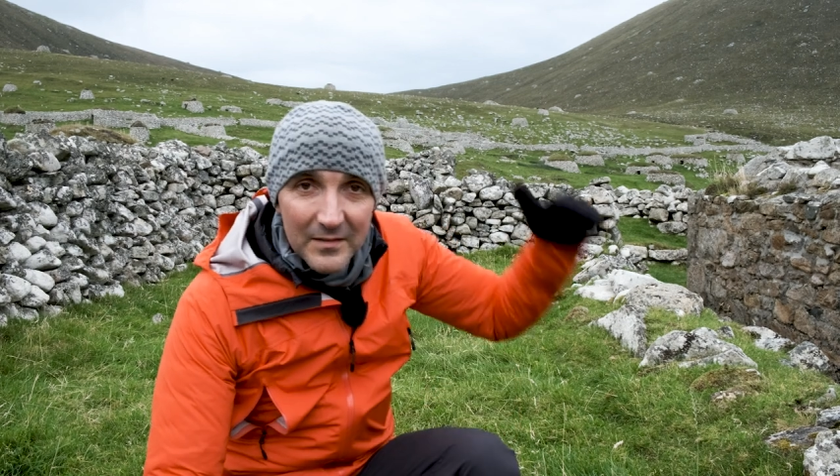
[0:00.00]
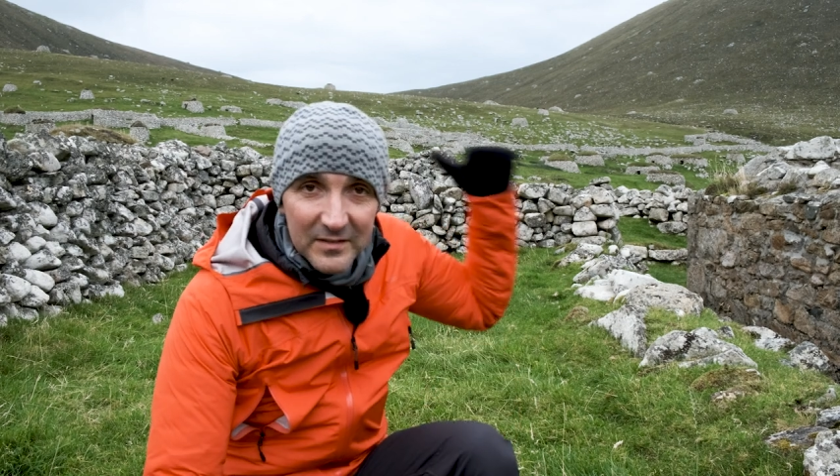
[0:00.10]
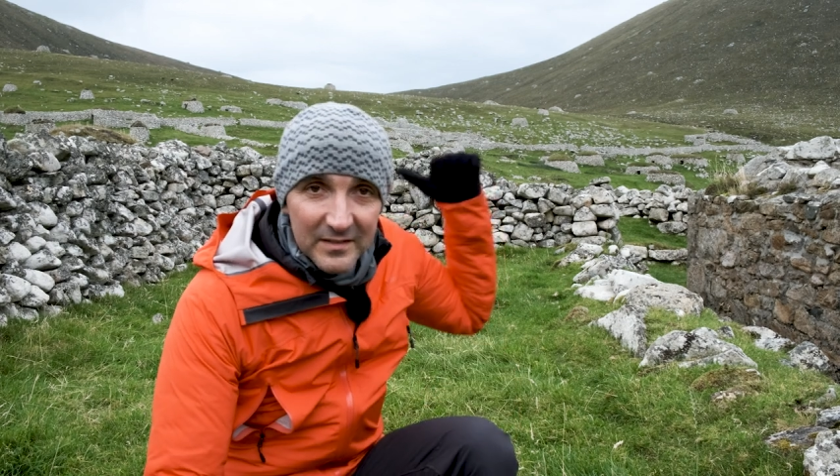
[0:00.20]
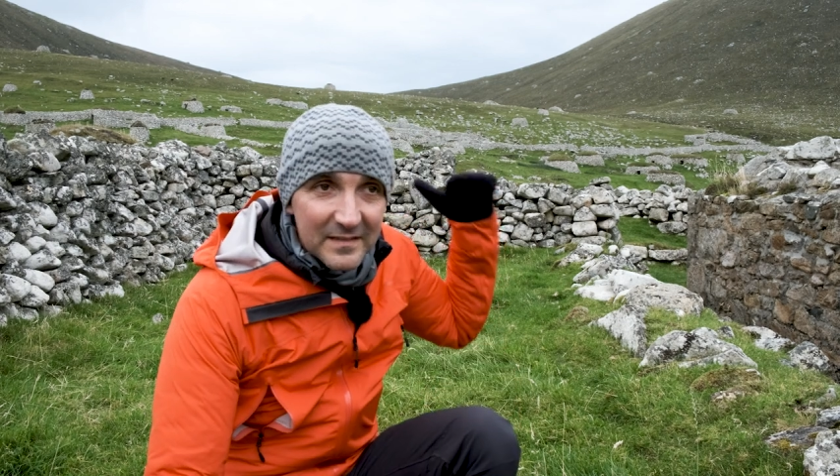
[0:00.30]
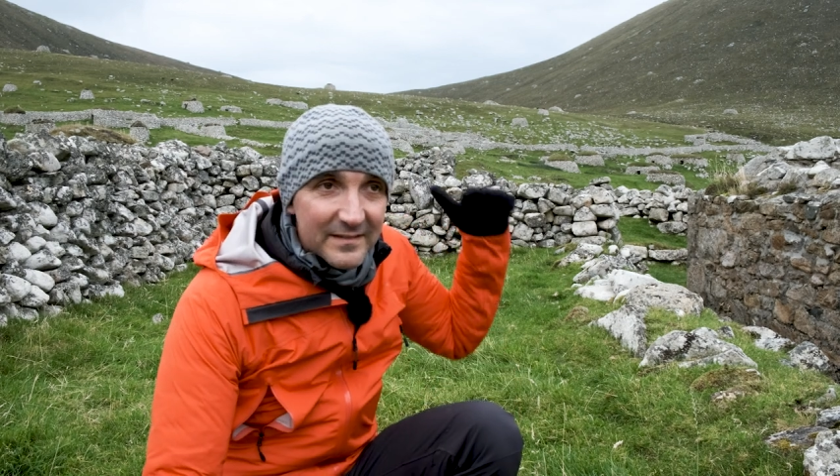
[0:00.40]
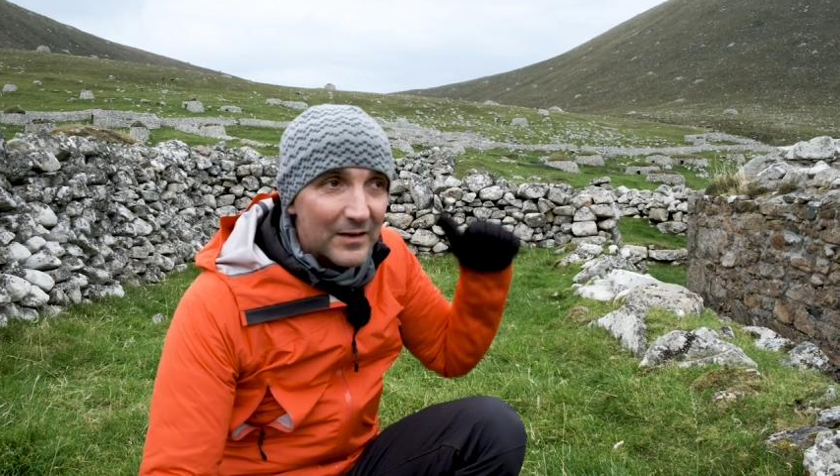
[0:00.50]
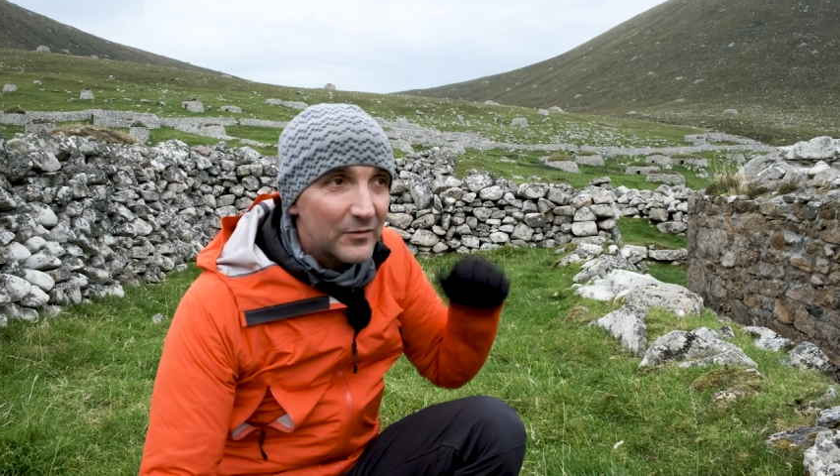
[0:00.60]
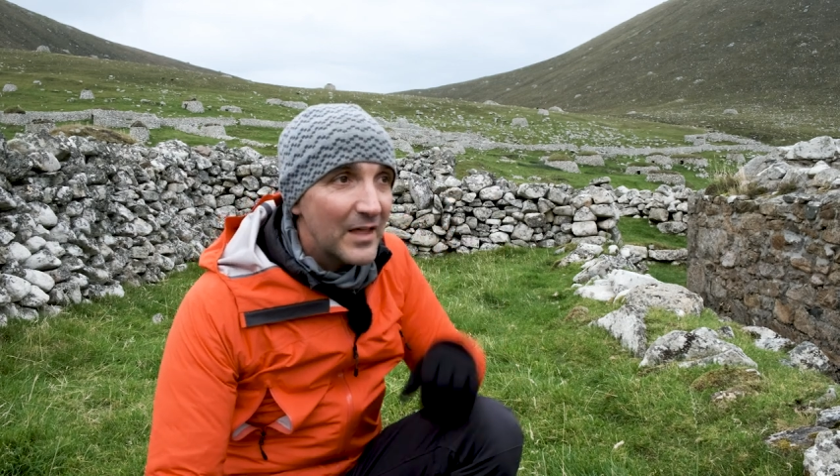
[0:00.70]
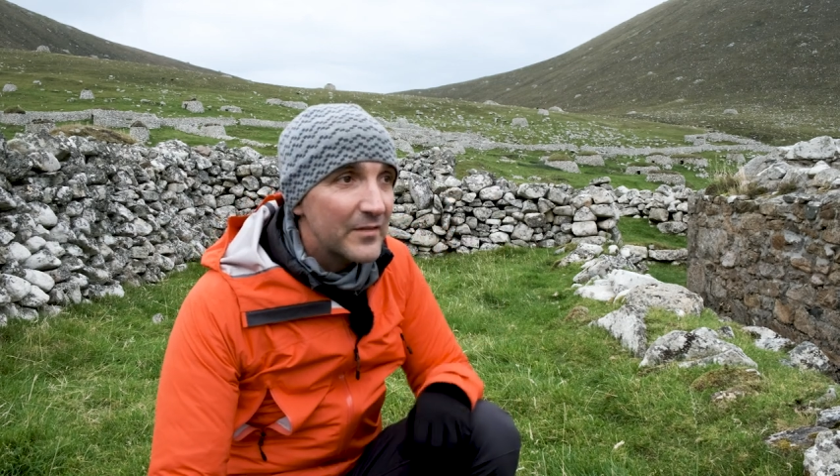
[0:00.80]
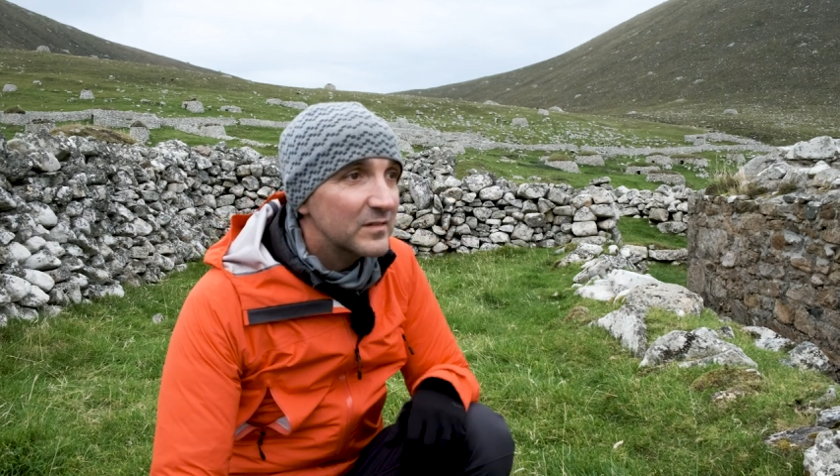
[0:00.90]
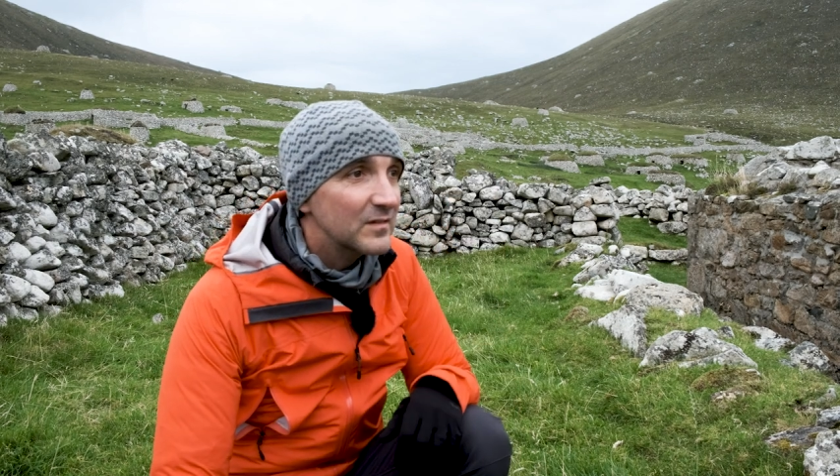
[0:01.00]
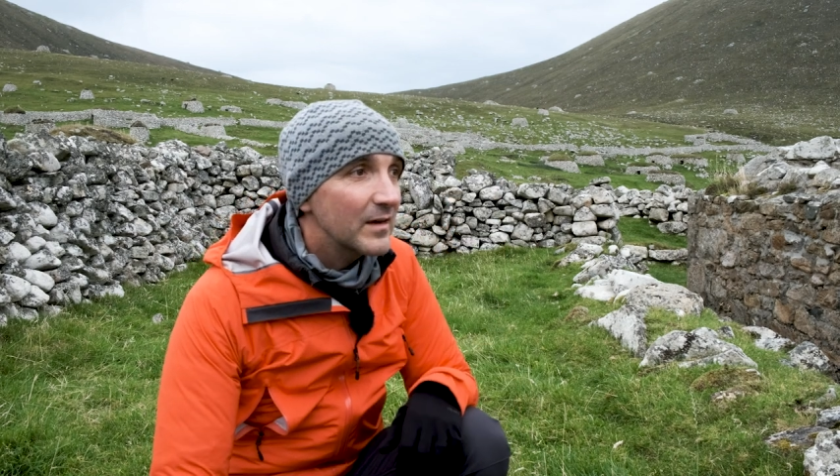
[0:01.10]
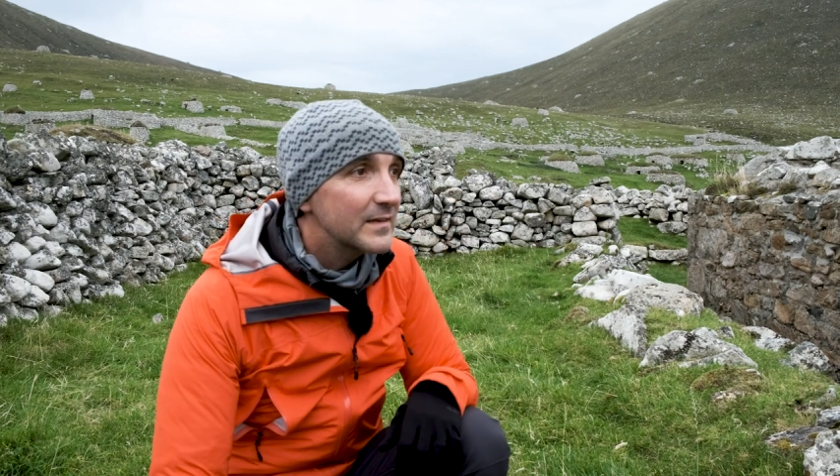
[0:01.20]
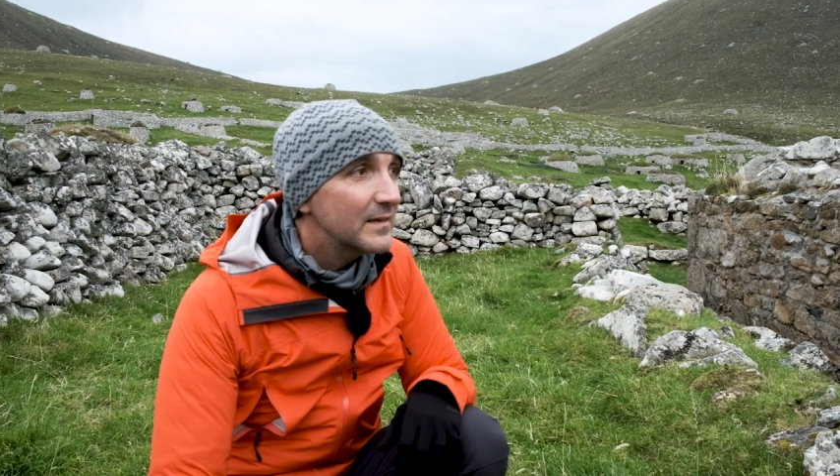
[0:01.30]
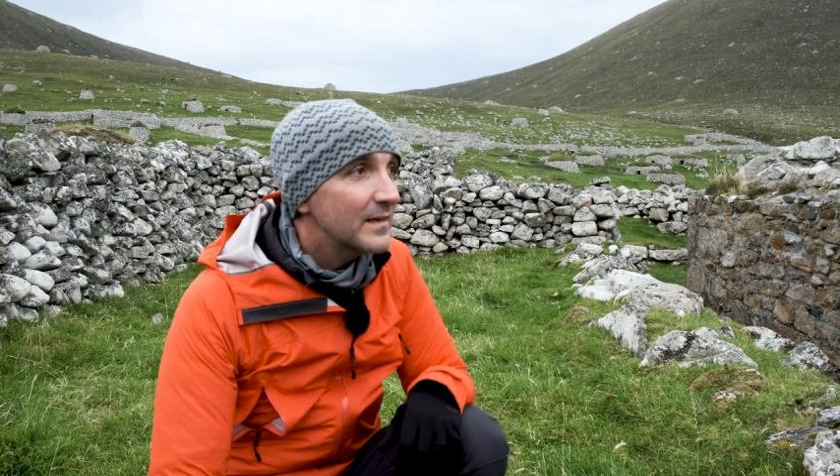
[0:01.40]
the sea stack on the other
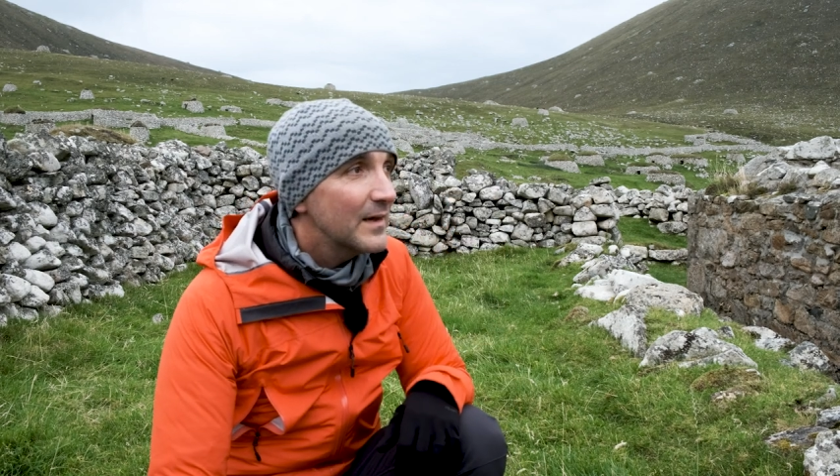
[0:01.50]
side.